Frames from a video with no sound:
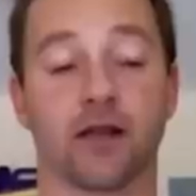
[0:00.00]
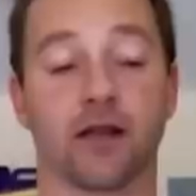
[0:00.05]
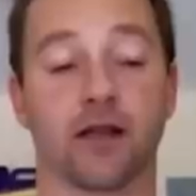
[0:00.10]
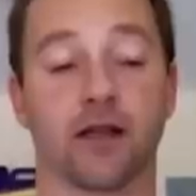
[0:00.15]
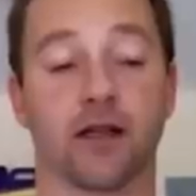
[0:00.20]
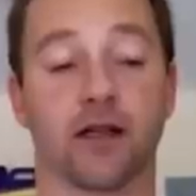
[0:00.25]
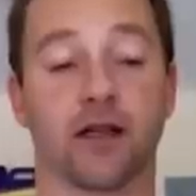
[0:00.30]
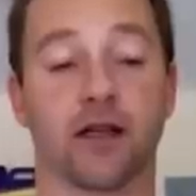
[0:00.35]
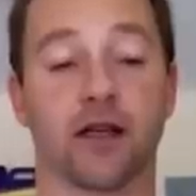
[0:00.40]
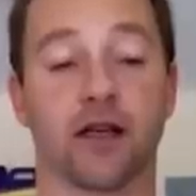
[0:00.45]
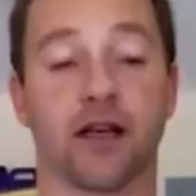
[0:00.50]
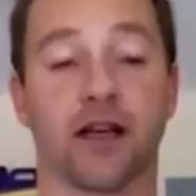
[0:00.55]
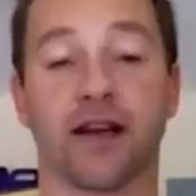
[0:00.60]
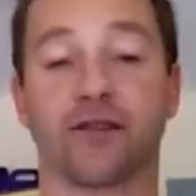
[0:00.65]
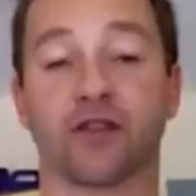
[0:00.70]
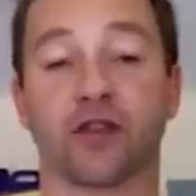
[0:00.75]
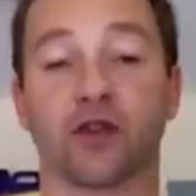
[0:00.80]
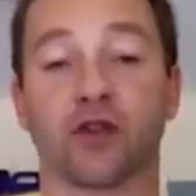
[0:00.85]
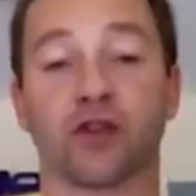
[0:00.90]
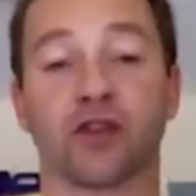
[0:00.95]
Uh, I
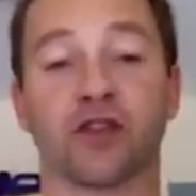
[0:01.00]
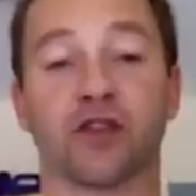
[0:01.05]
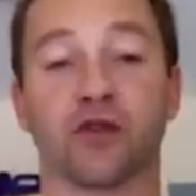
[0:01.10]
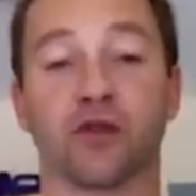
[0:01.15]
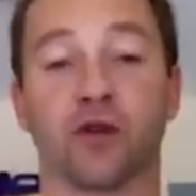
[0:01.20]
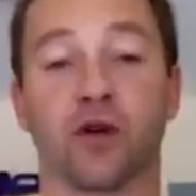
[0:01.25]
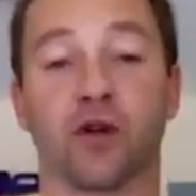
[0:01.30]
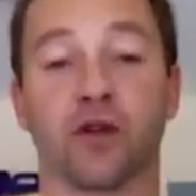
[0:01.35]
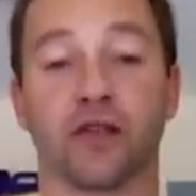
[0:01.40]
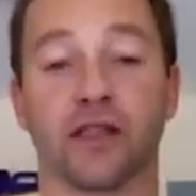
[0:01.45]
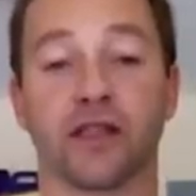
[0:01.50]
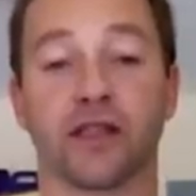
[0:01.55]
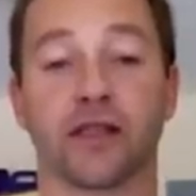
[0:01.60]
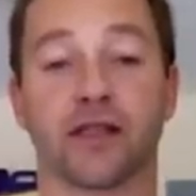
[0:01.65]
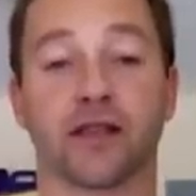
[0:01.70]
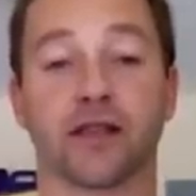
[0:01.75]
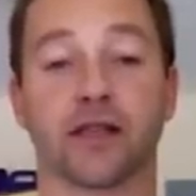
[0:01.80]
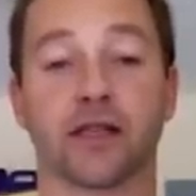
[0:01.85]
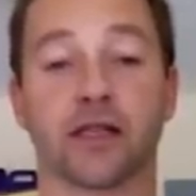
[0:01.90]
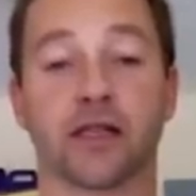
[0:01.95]
have to learn to do all these
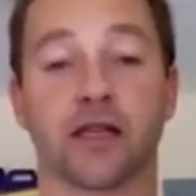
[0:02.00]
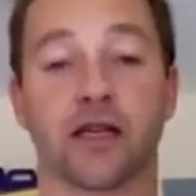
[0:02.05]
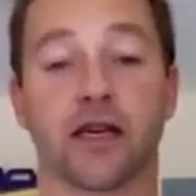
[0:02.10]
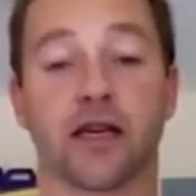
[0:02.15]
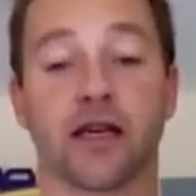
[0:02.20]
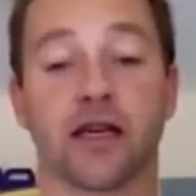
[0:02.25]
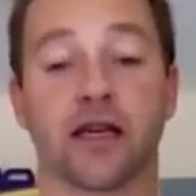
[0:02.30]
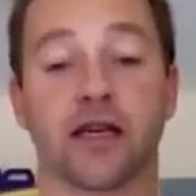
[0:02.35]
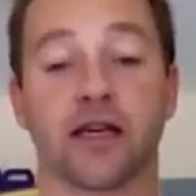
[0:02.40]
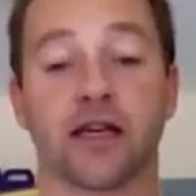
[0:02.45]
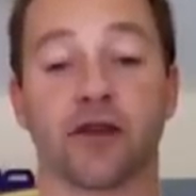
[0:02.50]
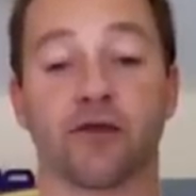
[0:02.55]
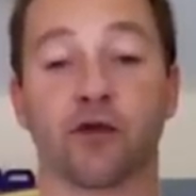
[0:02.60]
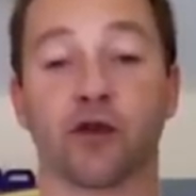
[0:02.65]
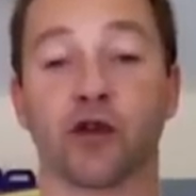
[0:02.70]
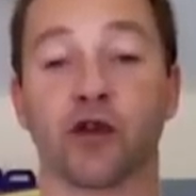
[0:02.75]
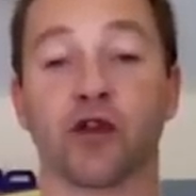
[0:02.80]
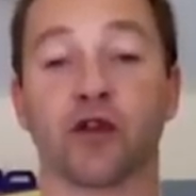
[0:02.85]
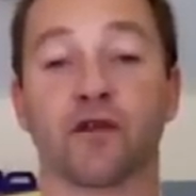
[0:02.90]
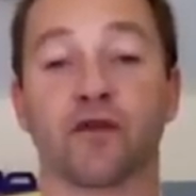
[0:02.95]
things, and I
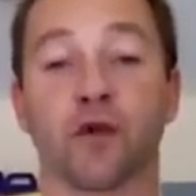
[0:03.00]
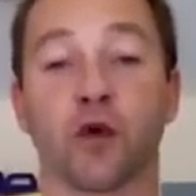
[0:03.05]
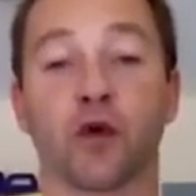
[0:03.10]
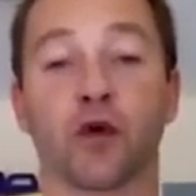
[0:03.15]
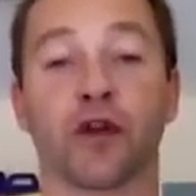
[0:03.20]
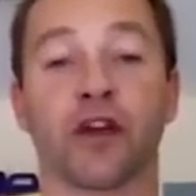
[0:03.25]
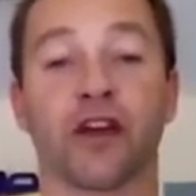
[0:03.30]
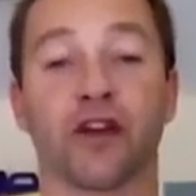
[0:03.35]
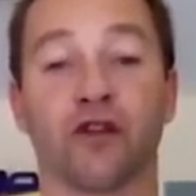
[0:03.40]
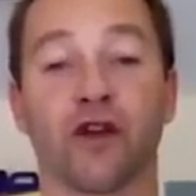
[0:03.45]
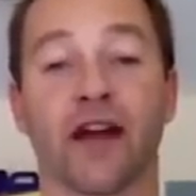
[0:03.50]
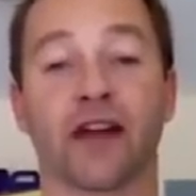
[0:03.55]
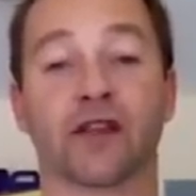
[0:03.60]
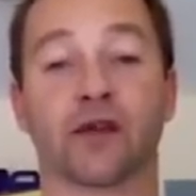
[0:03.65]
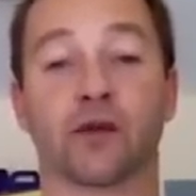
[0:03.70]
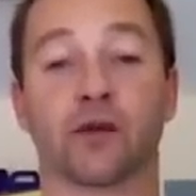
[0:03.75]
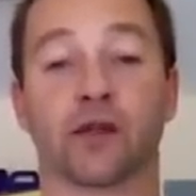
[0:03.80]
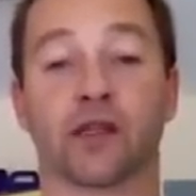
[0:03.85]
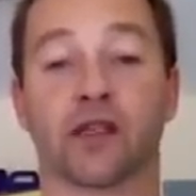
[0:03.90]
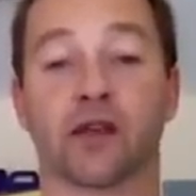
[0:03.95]
really look forward to
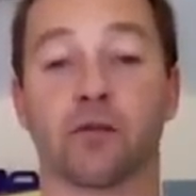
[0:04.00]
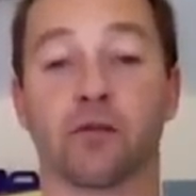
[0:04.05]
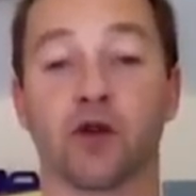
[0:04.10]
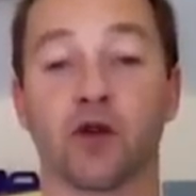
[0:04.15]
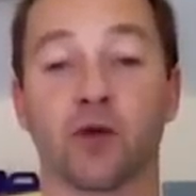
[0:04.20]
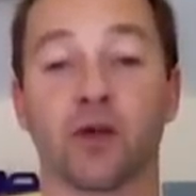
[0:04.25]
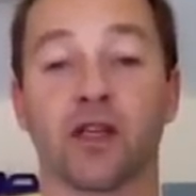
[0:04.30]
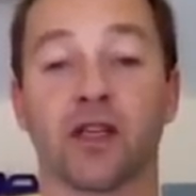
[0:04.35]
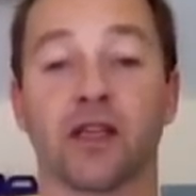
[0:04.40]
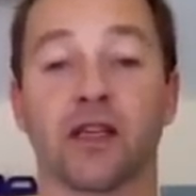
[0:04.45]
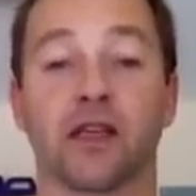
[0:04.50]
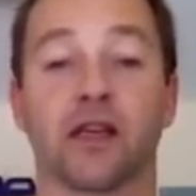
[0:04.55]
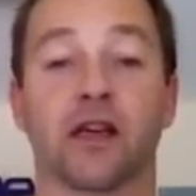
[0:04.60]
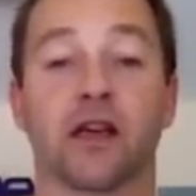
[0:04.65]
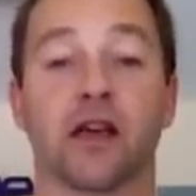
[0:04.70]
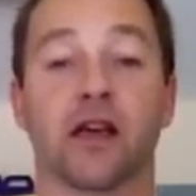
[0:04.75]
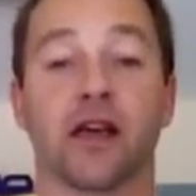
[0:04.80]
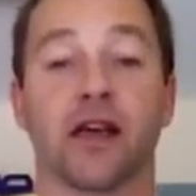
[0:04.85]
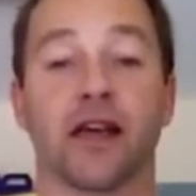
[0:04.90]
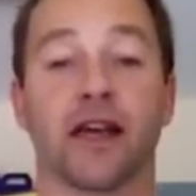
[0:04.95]
interacting with the community
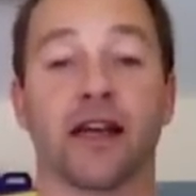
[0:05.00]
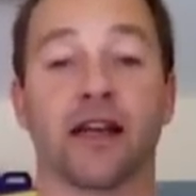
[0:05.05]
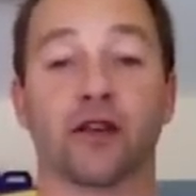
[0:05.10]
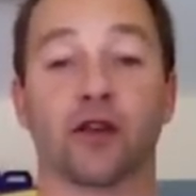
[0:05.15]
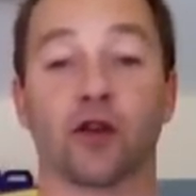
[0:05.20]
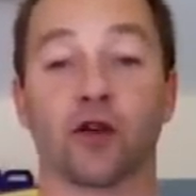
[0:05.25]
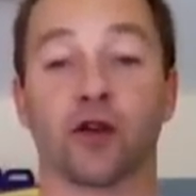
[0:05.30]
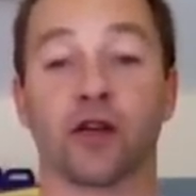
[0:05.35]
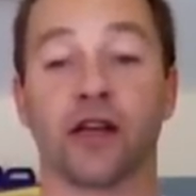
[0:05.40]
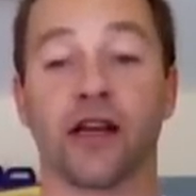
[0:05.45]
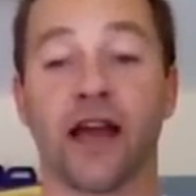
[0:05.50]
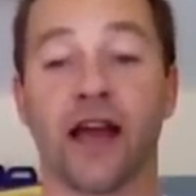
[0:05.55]
and learning